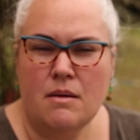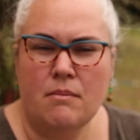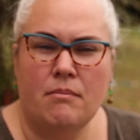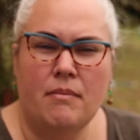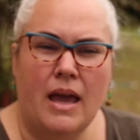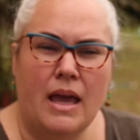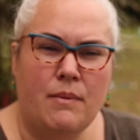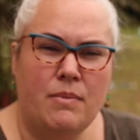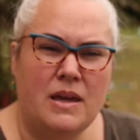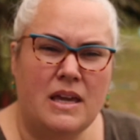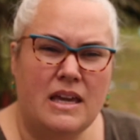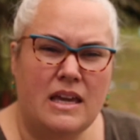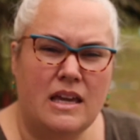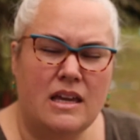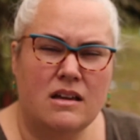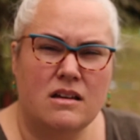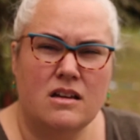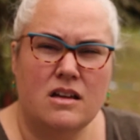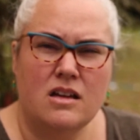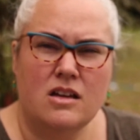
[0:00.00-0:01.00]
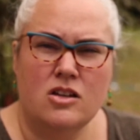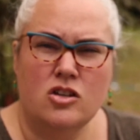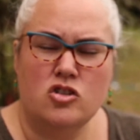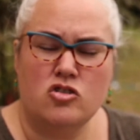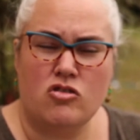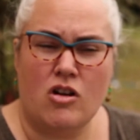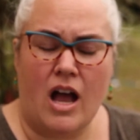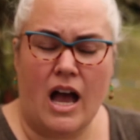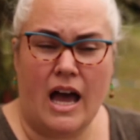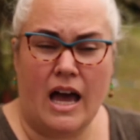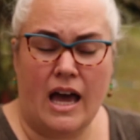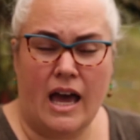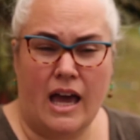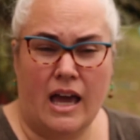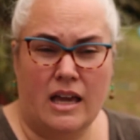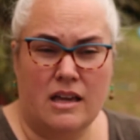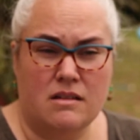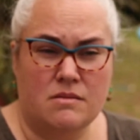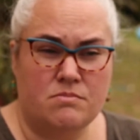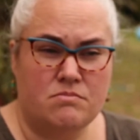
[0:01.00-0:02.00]
Maybe
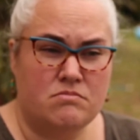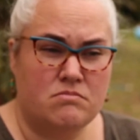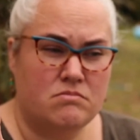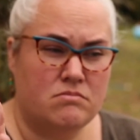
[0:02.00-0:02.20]
try